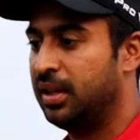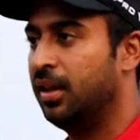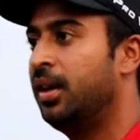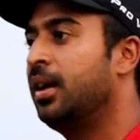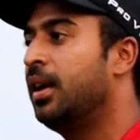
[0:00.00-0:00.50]

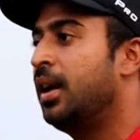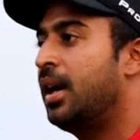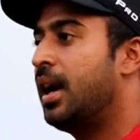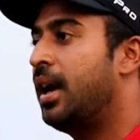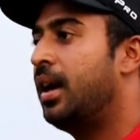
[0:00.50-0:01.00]
year,
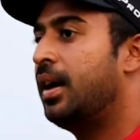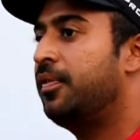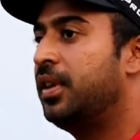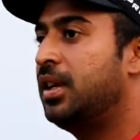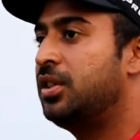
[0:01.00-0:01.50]
and I
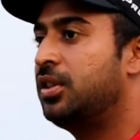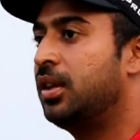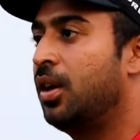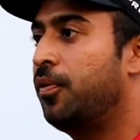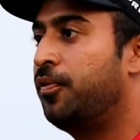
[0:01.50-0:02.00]
finished
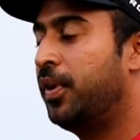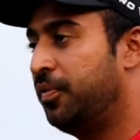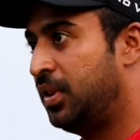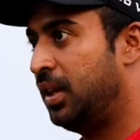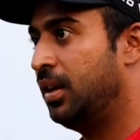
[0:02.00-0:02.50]

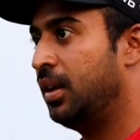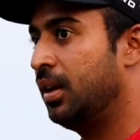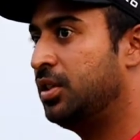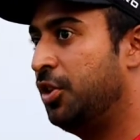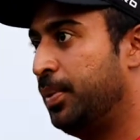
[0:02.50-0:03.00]
5th
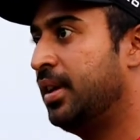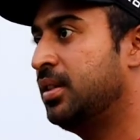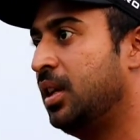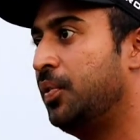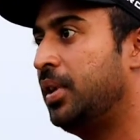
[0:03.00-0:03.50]
in G. Milkha
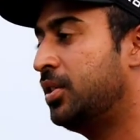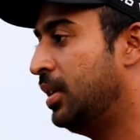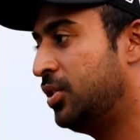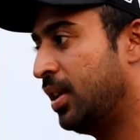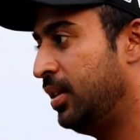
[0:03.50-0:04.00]
Singh
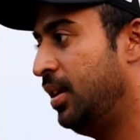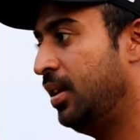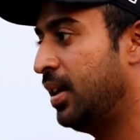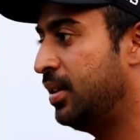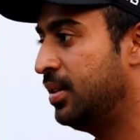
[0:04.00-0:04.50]
Invitational in
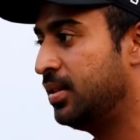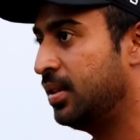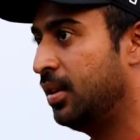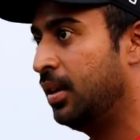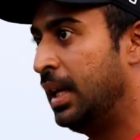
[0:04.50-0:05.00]
Chandigarh. That is
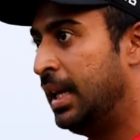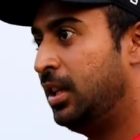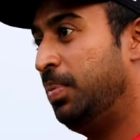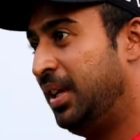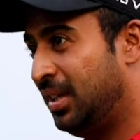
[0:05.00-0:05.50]

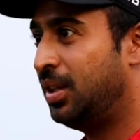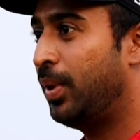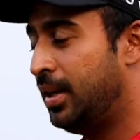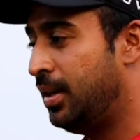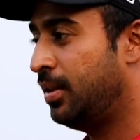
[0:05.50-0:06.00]
the biggest
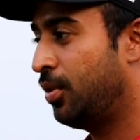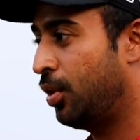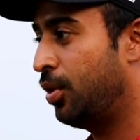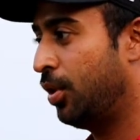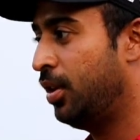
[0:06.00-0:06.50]
event
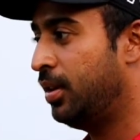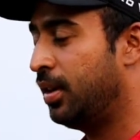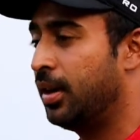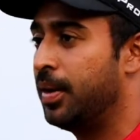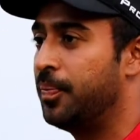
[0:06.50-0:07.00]
on tour.
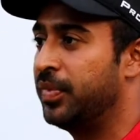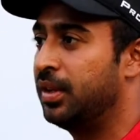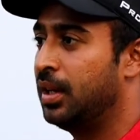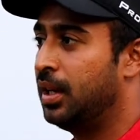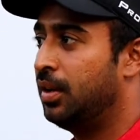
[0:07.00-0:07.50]

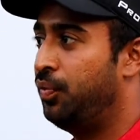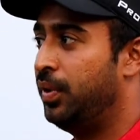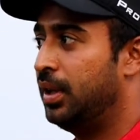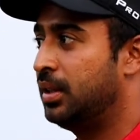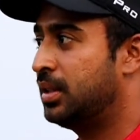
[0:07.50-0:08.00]

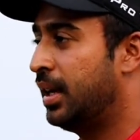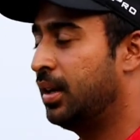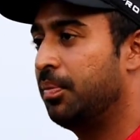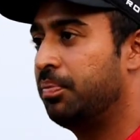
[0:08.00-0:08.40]
It's like